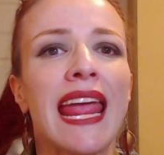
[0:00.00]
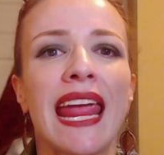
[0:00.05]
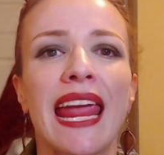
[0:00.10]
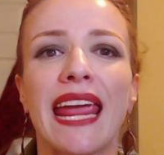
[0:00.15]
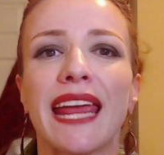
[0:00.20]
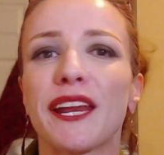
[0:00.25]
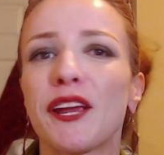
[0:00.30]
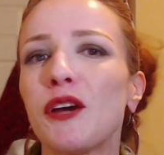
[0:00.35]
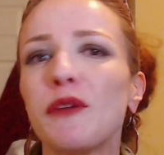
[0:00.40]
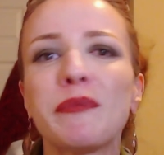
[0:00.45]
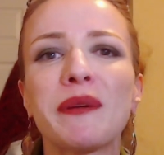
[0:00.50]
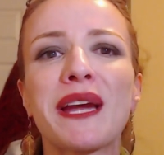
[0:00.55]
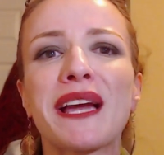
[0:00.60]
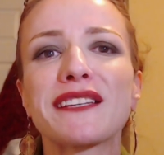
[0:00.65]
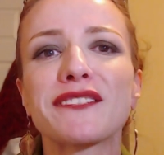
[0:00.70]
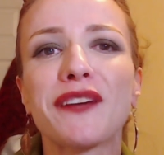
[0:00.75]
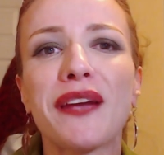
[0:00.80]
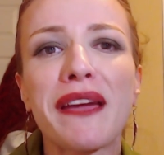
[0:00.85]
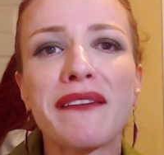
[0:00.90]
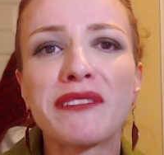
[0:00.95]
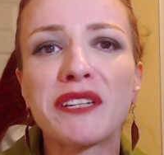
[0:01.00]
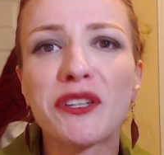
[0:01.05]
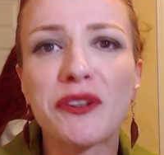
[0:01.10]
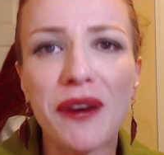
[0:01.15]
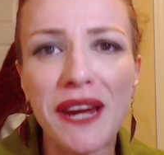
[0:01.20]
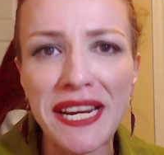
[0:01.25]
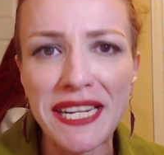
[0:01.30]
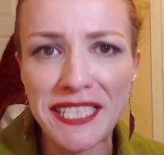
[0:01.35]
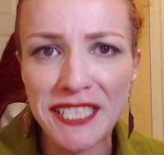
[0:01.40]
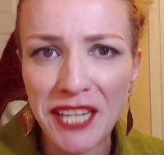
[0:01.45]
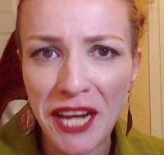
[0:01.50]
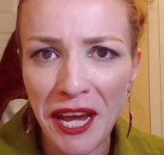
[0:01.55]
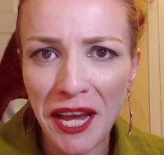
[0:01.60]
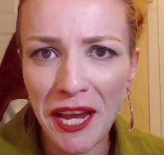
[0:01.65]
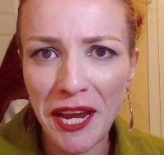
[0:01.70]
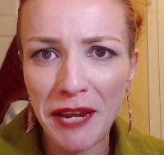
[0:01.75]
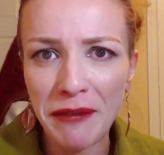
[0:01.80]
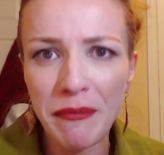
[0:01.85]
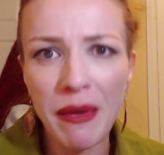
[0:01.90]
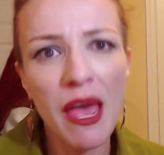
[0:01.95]
And I hope you guys are having a great
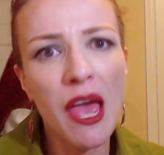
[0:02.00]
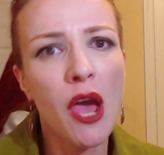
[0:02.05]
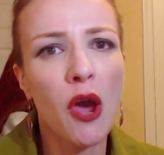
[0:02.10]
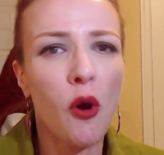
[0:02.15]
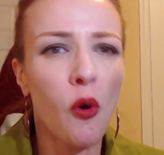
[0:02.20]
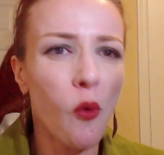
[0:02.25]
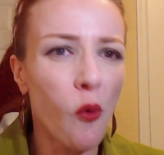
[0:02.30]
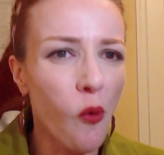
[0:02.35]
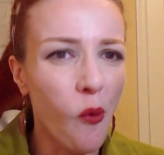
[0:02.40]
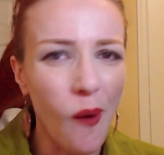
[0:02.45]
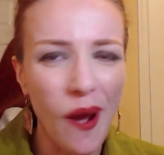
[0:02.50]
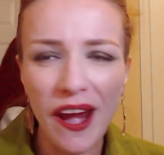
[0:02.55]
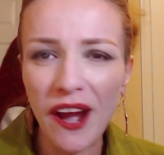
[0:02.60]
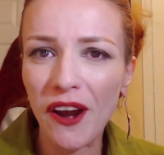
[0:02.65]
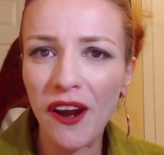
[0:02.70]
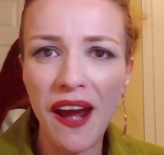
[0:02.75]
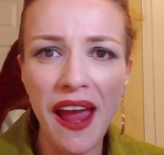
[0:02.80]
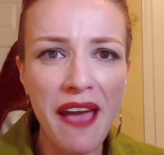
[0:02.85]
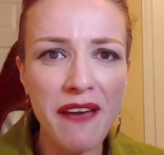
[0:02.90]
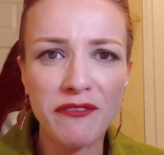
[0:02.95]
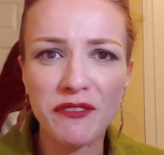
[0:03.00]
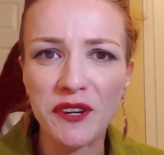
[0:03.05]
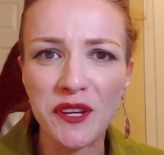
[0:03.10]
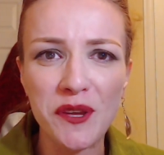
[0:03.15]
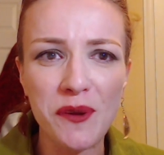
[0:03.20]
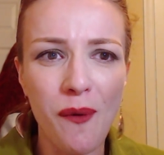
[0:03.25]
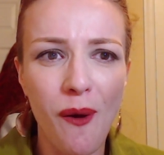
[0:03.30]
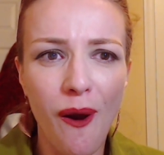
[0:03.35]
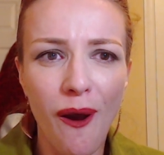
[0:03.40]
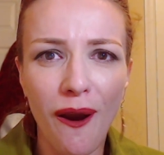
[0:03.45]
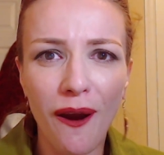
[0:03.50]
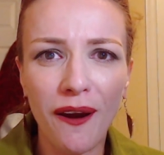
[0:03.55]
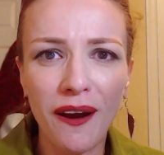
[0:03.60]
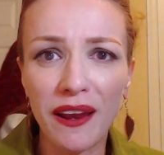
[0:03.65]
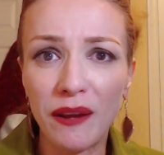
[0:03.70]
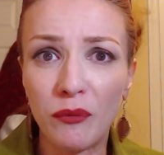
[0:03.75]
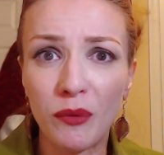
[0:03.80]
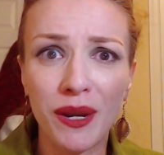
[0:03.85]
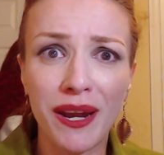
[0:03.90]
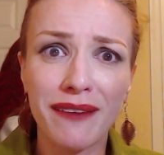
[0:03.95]
time wherever you are
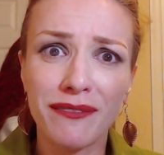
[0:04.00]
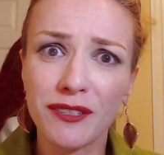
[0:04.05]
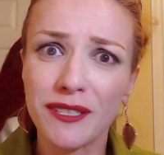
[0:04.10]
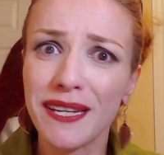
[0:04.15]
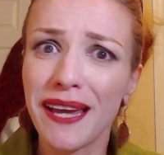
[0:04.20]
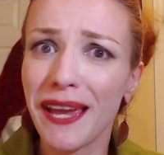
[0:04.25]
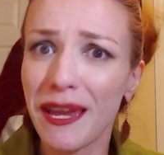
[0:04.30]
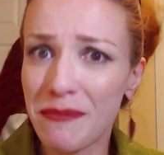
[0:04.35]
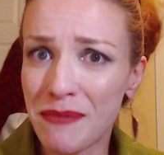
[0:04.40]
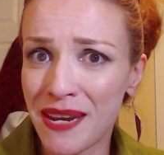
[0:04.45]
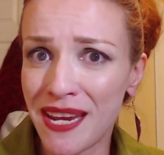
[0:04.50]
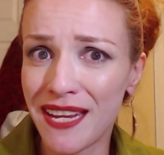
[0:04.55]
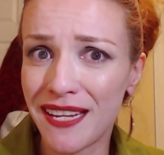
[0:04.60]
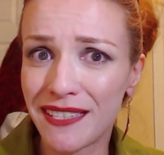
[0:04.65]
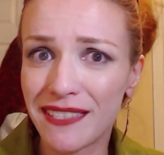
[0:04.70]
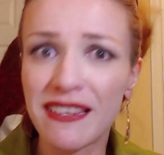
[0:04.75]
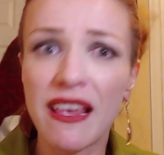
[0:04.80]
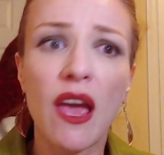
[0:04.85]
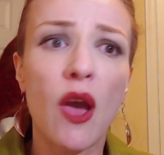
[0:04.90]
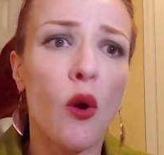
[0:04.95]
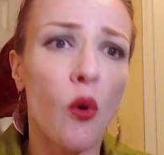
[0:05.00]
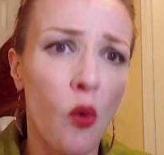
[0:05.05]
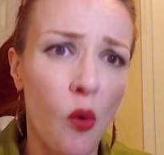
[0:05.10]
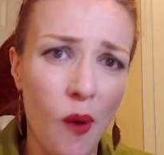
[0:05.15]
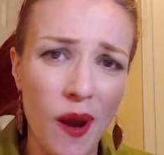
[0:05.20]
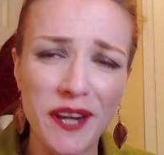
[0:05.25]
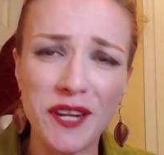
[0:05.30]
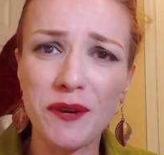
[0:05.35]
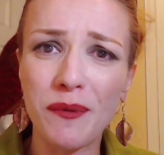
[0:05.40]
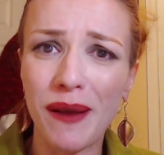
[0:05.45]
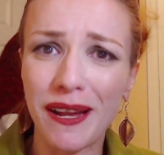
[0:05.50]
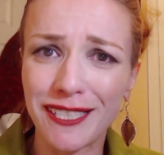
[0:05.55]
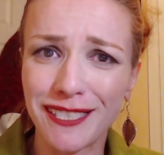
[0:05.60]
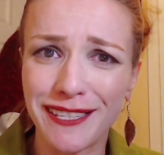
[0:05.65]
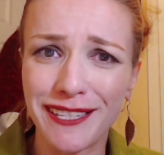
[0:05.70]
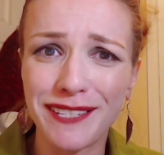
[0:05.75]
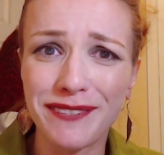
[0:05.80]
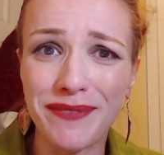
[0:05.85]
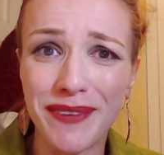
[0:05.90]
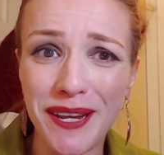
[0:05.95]
and whatever time it is when you're watching
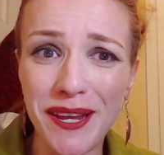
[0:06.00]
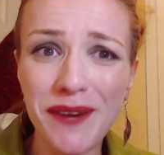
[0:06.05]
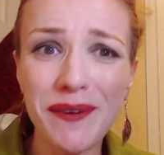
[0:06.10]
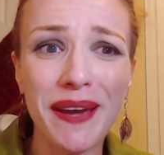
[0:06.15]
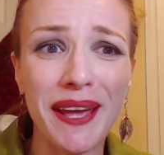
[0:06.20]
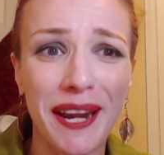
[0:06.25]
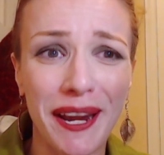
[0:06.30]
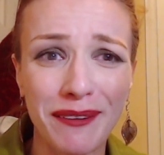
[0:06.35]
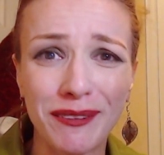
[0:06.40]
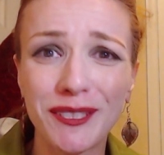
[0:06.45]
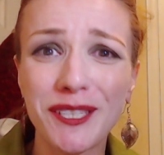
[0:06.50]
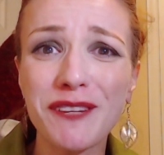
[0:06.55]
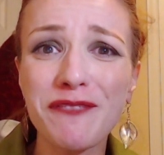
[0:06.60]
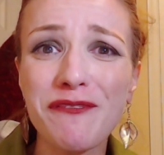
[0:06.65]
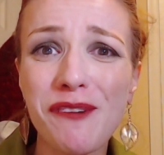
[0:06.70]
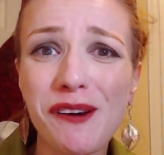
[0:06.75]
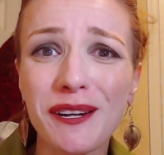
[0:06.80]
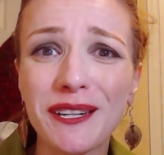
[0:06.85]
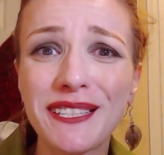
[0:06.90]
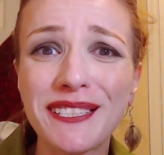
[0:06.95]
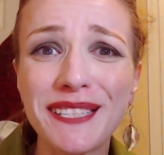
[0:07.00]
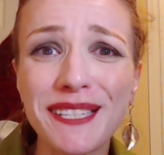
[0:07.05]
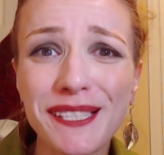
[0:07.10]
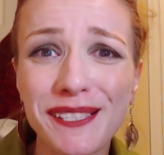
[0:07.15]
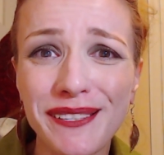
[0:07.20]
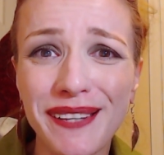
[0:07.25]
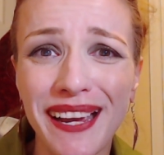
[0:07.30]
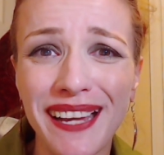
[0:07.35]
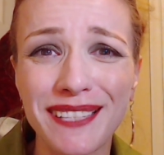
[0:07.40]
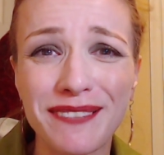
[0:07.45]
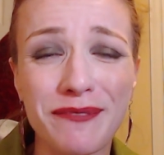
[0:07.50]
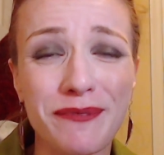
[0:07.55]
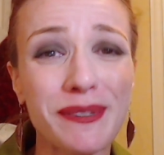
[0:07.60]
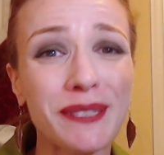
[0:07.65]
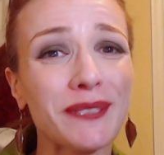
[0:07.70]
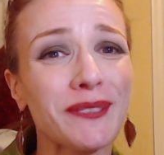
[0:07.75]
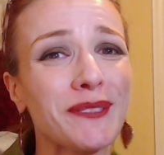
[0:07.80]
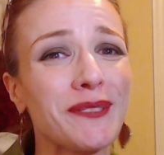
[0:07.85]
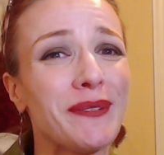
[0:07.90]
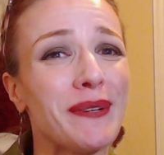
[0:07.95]
this video, and I look forward to seeing you guys real
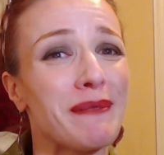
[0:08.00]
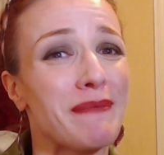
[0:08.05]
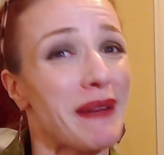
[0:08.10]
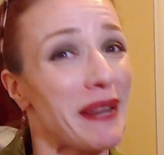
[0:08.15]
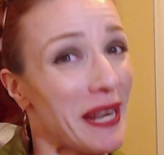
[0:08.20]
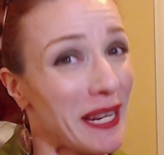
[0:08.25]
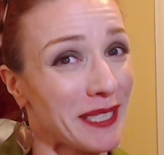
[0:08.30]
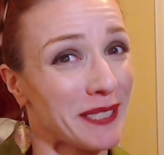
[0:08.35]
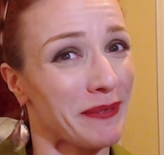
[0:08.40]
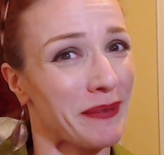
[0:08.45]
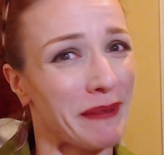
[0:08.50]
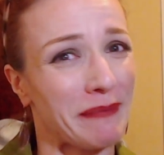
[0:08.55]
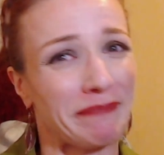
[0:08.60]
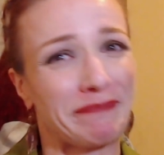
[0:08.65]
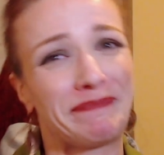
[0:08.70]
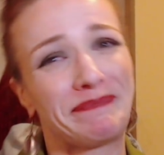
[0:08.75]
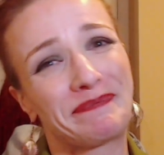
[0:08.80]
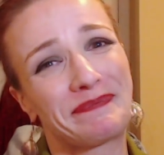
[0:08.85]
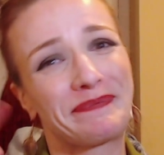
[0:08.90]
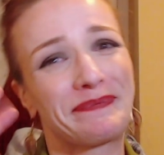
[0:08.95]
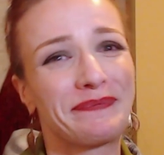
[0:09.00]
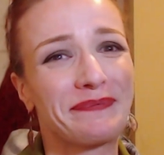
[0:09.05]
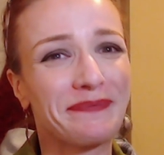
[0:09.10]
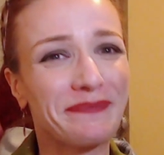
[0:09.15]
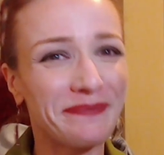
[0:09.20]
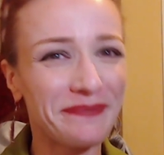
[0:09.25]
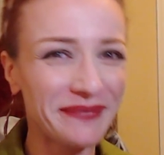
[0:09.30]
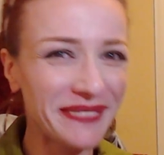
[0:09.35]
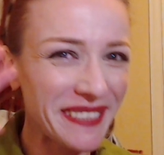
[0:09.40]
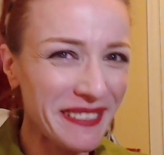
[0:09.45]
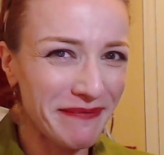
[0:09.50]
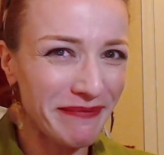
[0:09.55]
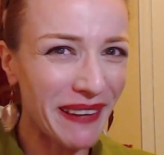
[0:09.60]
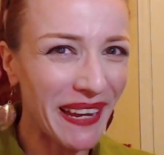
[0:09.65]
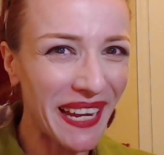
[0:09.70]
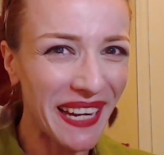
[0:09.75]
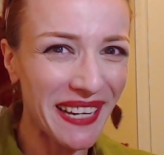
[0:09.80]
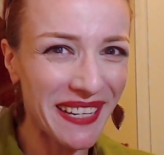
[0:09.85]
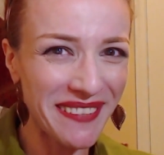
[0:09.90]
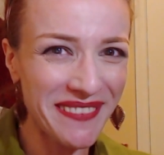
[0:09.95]
soon in my next one. Bye.